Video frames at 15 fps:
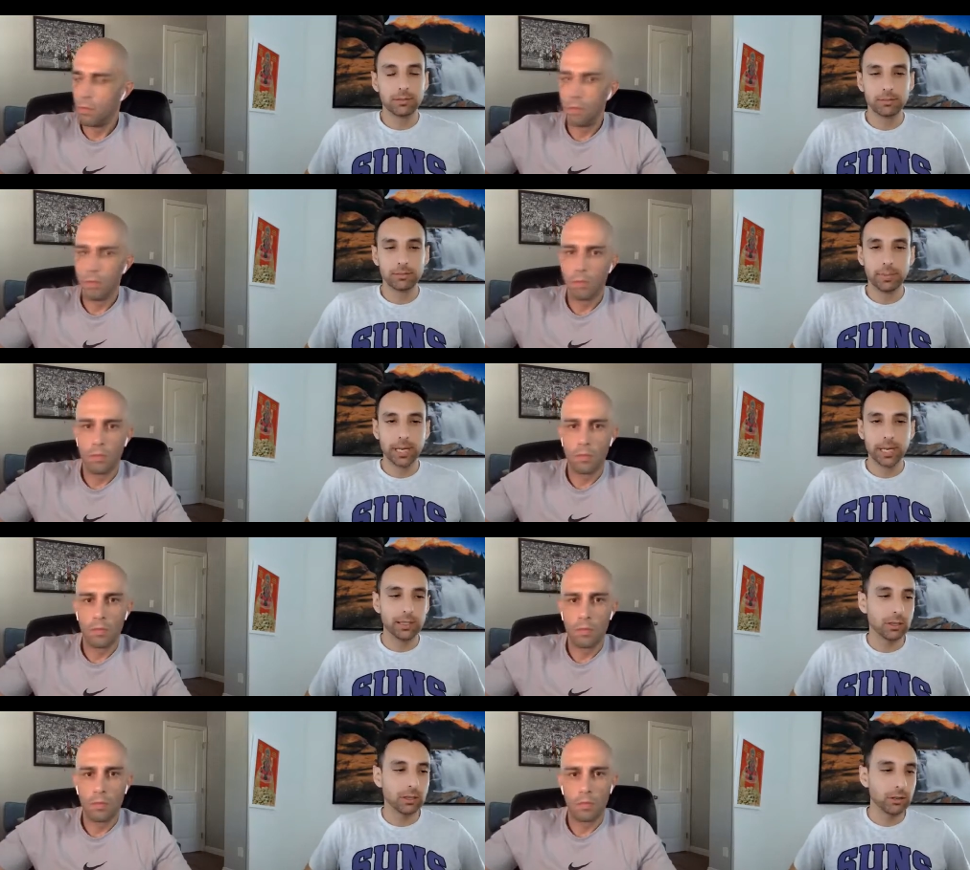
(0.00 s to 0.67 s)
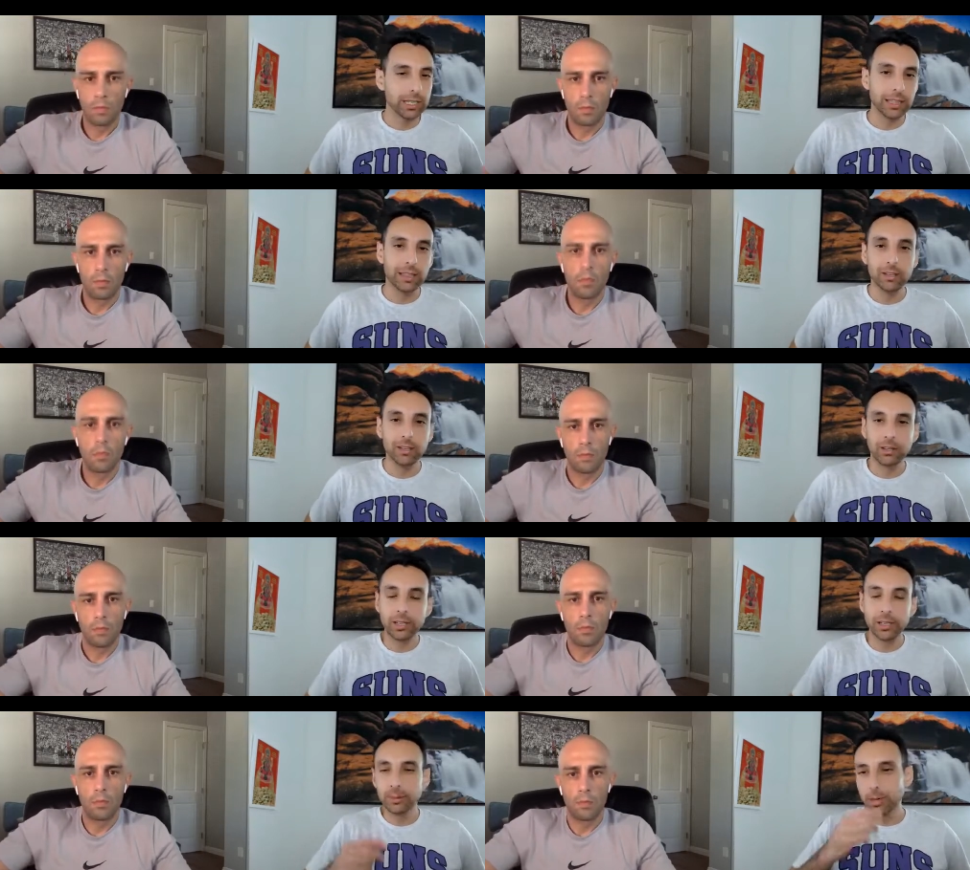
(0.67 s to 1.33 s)
Speaker 1: You know,
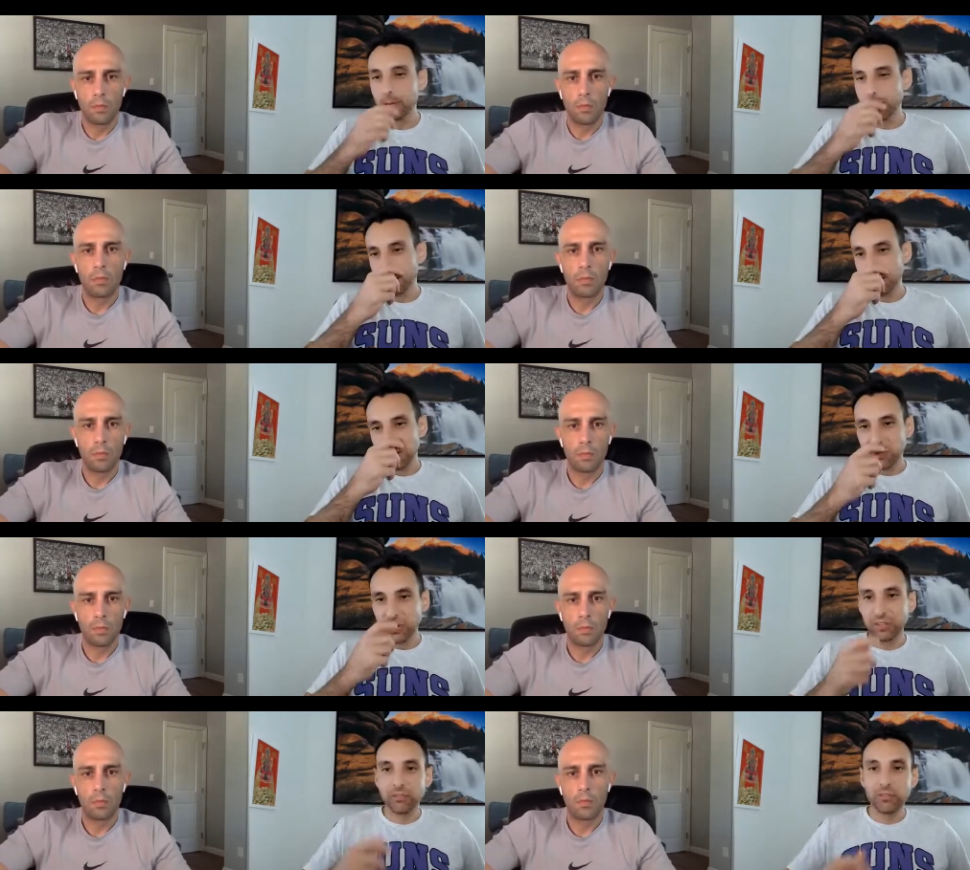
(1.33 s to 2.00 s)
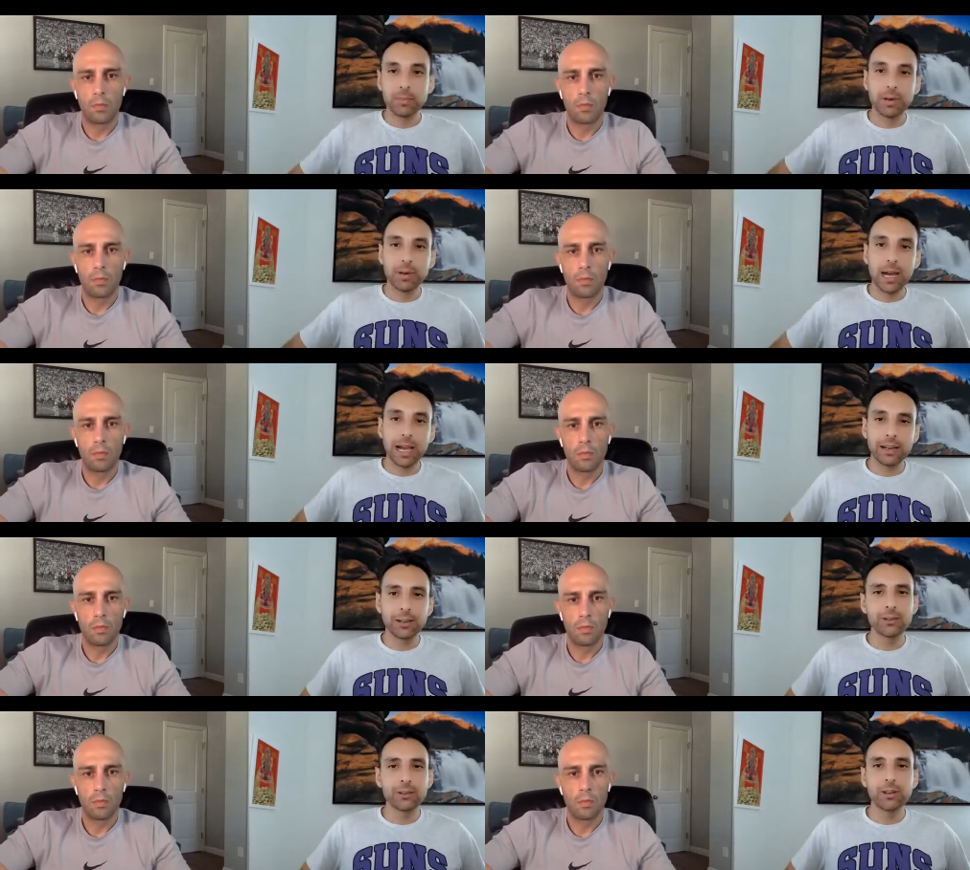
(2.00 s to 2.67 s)
Ethereum went from
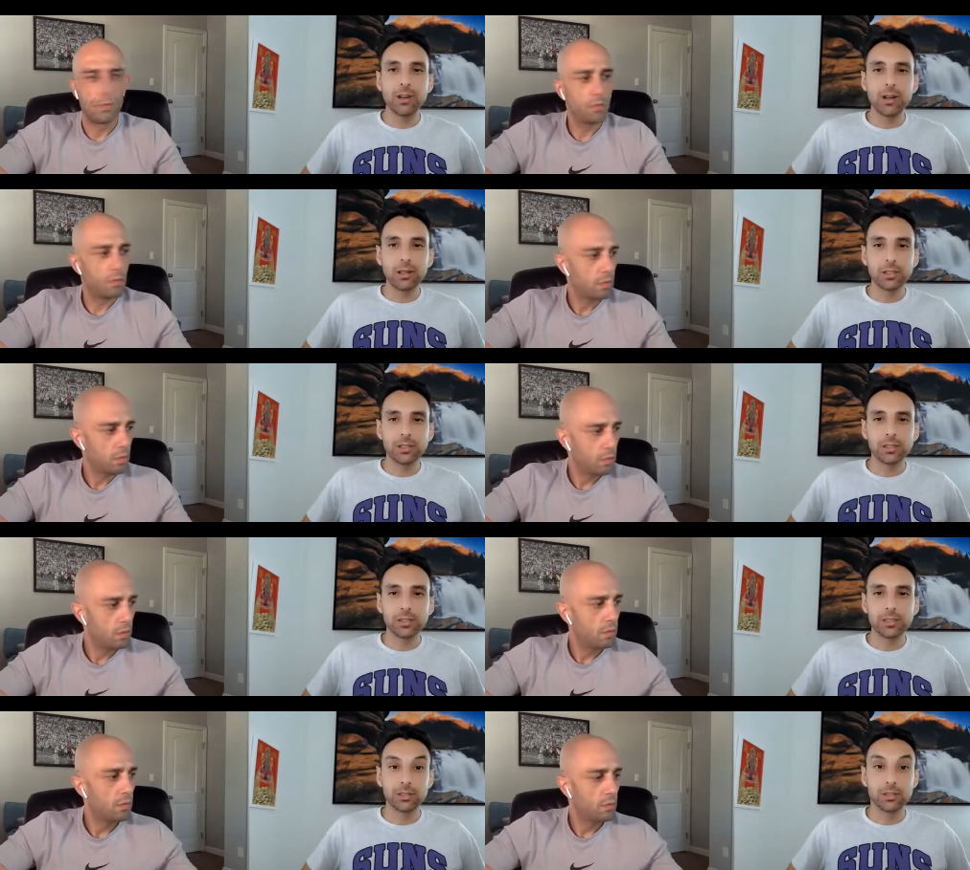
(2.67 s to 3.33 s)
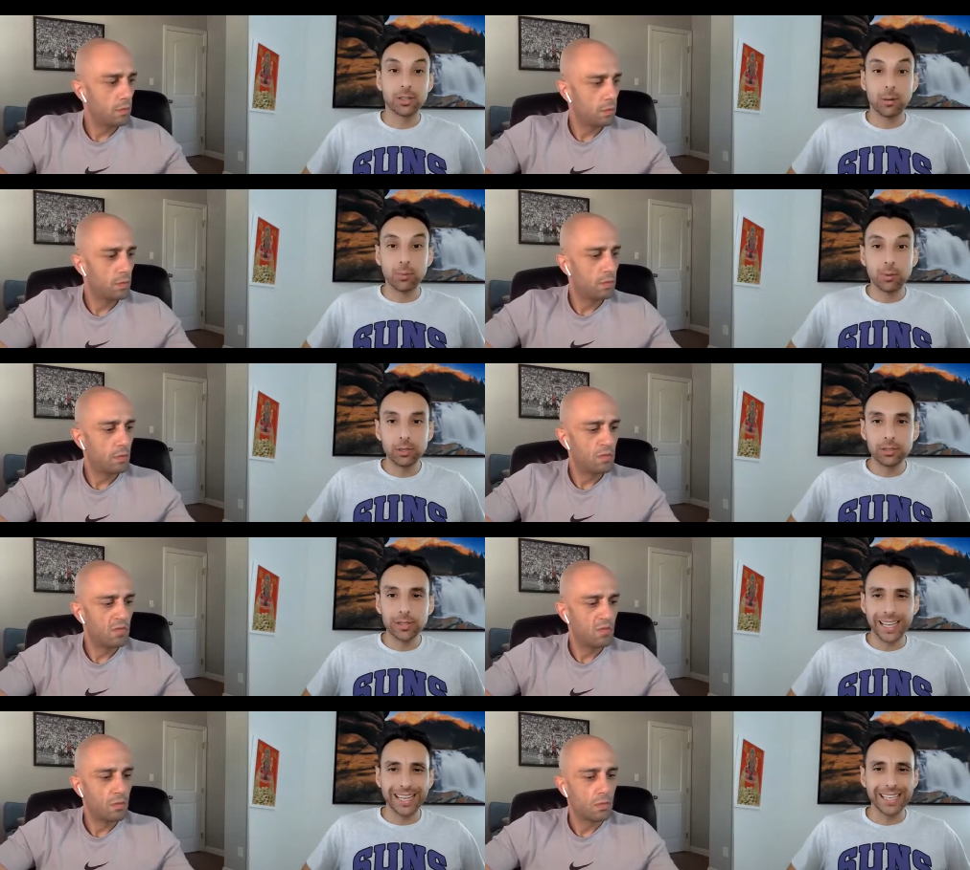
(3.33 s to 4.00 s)
$900, doubled
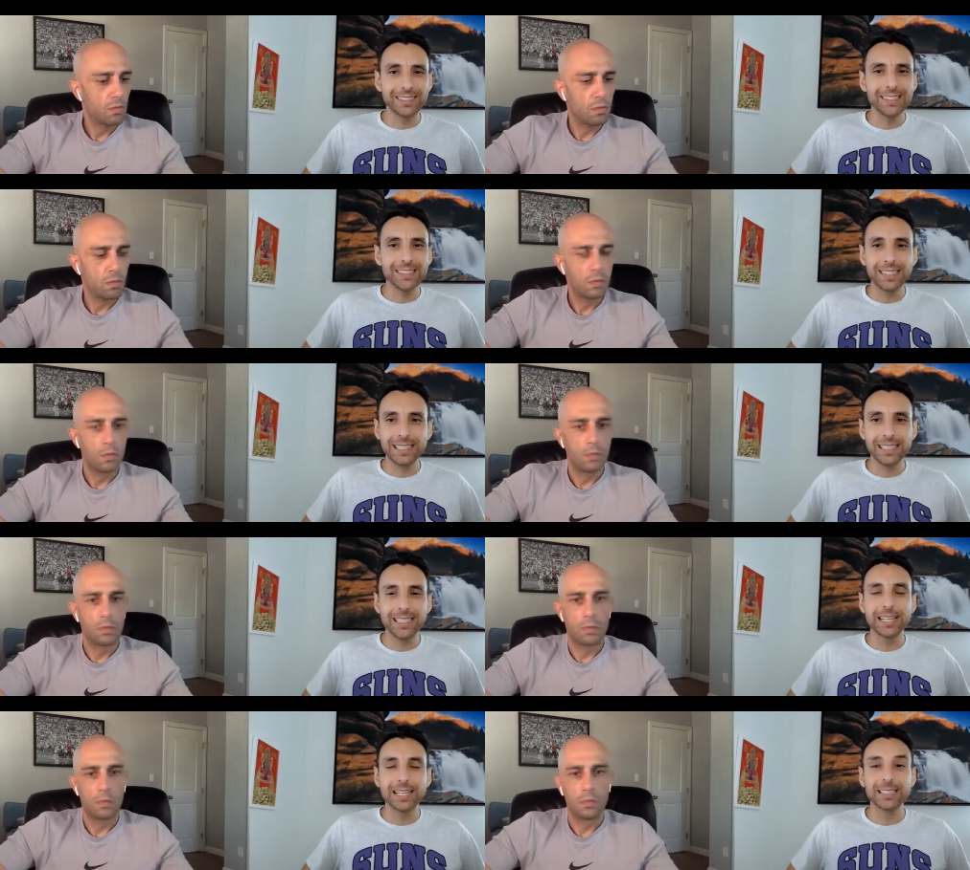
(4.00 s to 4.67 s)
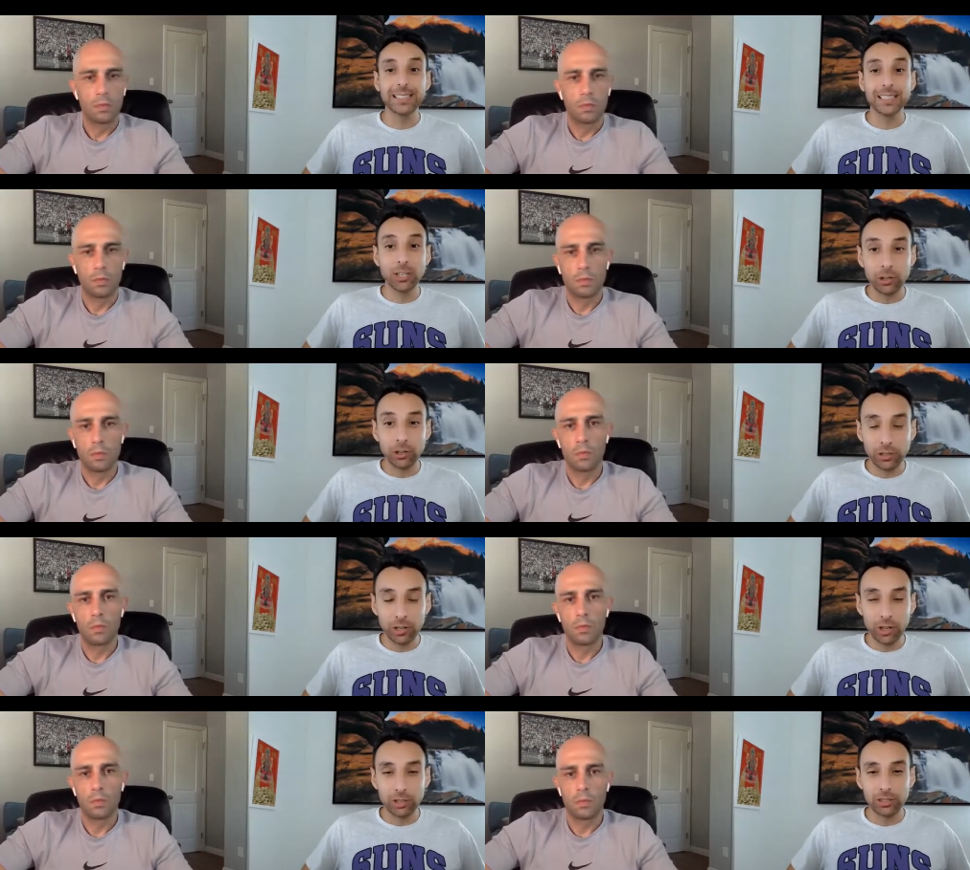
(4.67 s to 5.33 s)
to
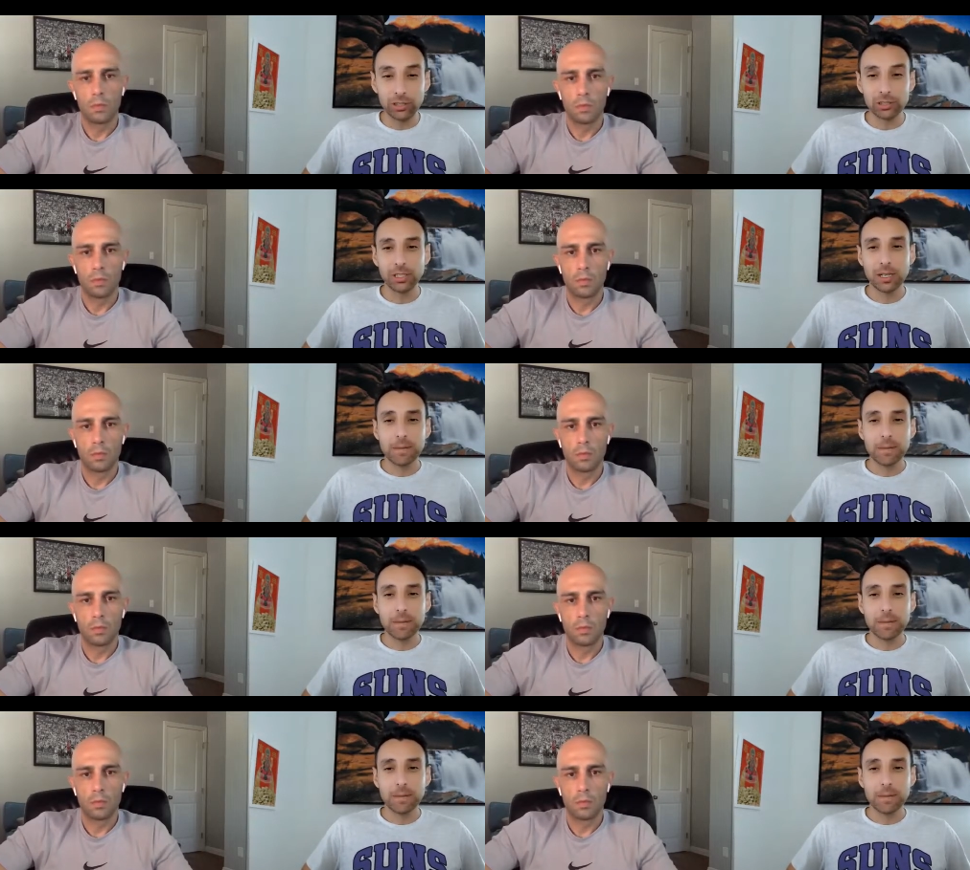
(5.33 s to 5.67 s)
$1,900,